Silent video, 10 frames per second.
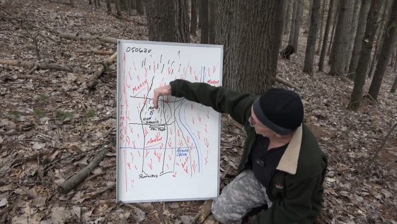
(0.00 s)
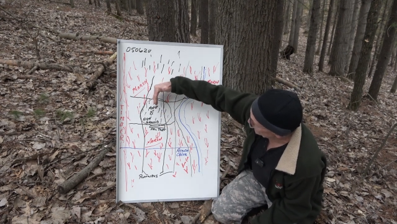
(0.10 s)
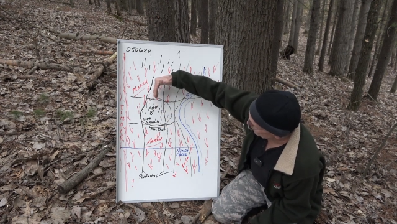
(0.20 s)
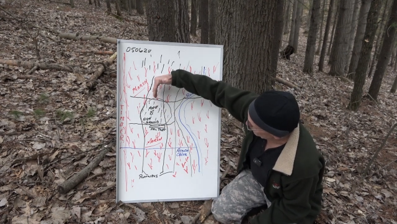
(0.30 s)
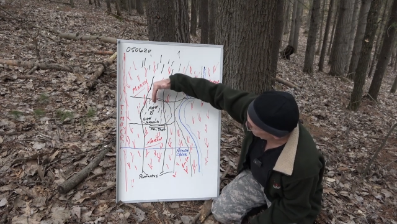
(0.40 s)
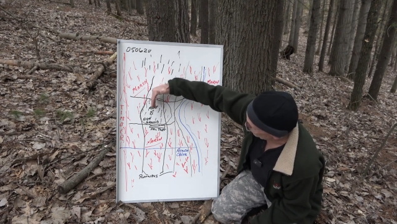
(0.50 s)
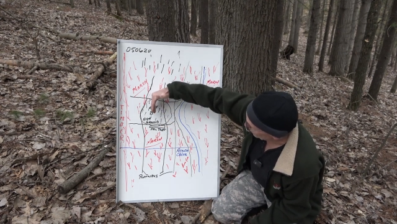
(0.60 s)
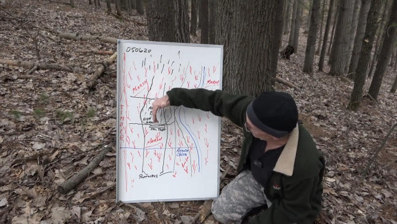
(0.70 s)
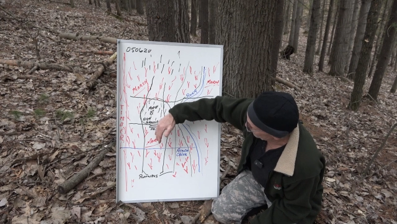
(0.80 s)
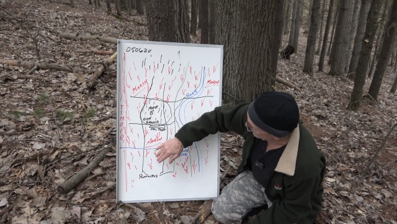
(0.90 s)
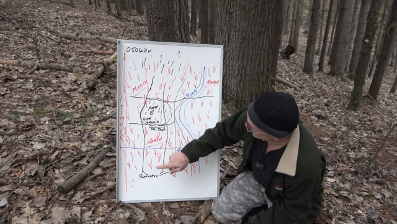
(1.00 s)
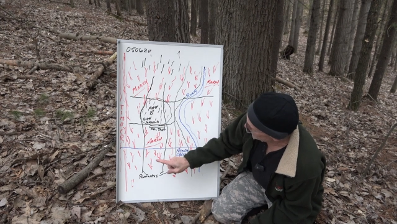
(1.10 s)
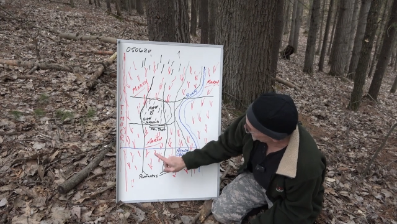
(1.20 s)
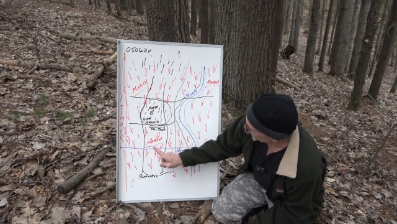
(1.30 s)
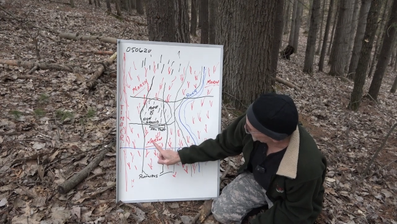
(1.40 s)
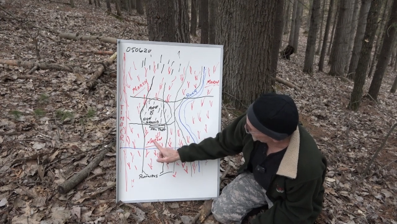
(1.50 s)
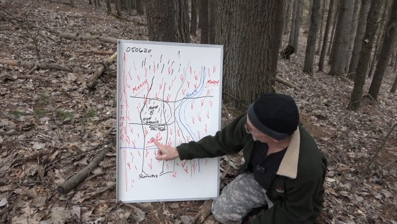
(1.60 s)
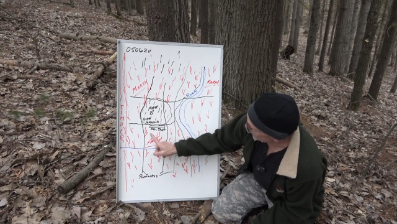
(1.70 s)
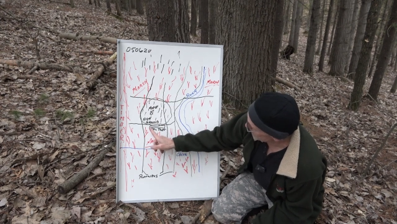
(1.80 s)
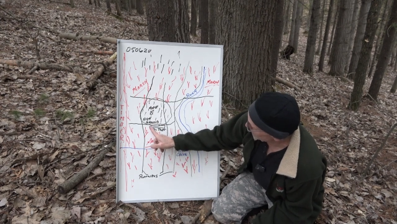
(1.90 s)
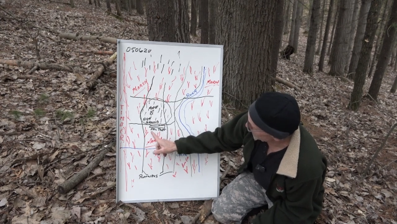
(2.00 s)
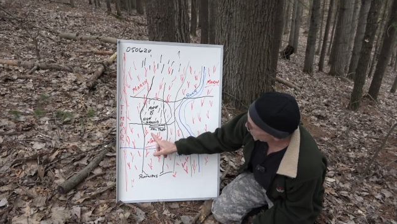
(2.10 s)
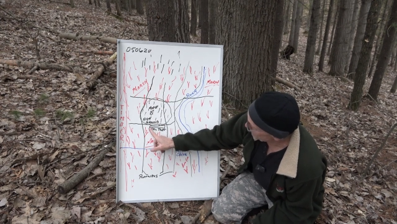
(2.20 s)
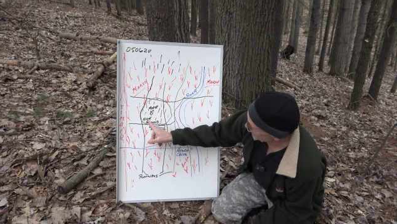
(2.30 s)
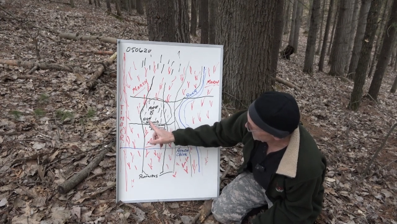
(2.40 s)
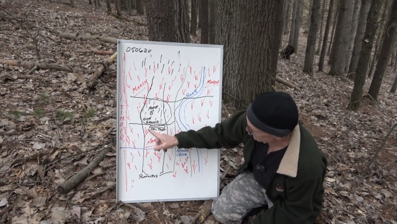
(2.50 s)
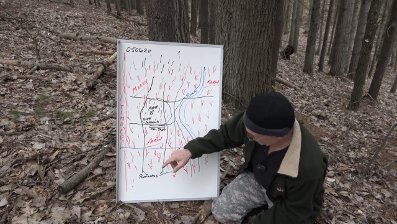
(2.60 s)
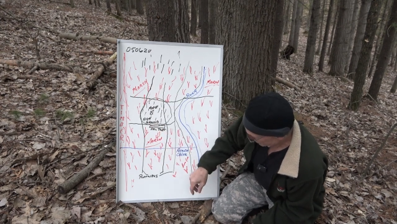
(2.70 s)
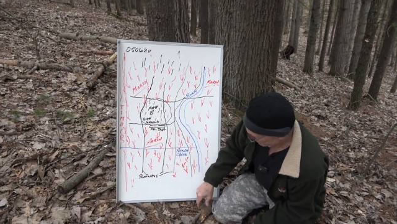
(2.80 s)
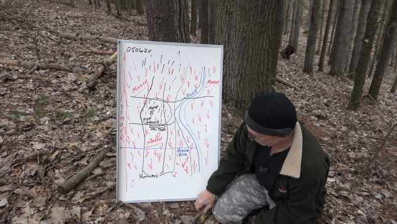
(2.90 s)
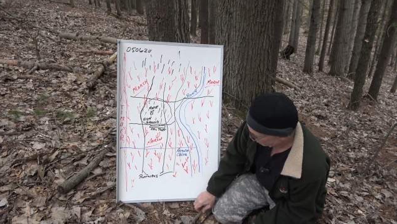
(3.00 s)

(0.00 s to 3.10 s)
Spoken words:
Nobody's mouth can be seen.